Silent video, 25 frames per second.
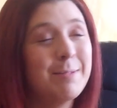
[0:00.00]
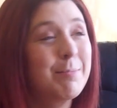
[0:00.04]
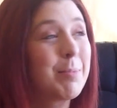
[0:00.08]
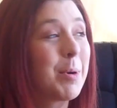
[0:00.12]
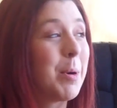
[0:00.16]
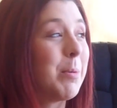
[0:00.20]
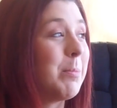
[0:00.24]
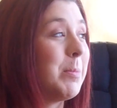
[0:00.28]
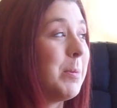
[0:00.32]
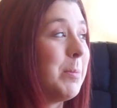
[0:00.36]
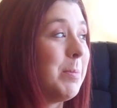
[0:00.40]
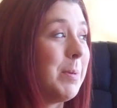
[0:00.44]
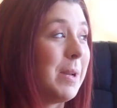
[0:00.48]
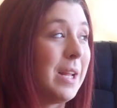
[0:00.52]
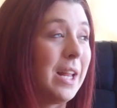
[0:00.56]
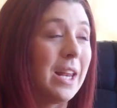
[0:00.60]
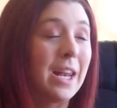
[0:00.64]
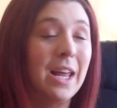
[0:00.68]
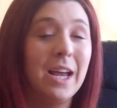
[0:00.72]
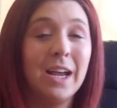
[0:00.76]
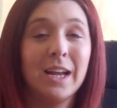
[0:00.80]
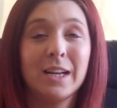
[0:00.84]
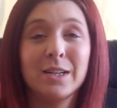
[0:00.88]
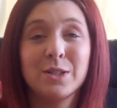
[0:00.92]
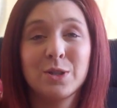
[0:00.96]
probably
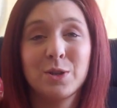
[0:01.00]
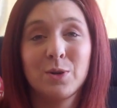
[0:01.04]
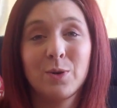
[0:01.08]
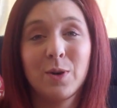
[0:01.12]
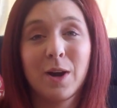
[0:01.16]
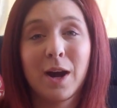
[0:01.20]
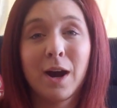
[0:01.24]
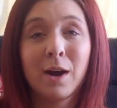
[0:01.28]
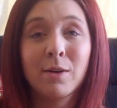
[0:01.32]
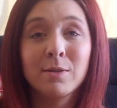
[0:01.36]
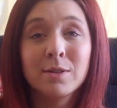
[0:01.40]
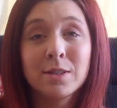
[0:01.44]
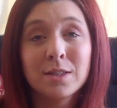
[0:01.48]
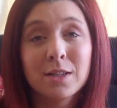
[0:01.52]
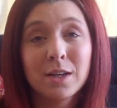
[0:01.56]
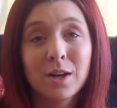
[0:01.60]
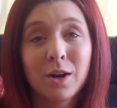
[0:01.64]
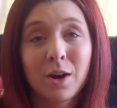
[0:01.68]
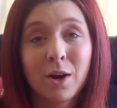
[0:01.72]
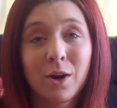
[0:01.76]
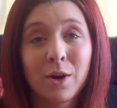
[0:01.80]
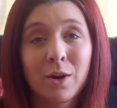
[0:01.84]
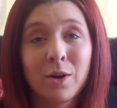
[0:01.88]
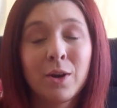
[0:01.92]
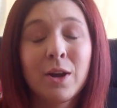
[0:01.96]
like 2 hours
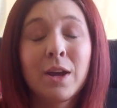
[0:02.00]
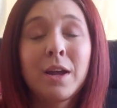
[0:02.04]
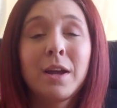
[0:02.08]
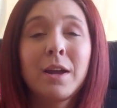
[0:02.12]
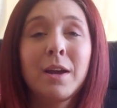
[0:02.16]
ago,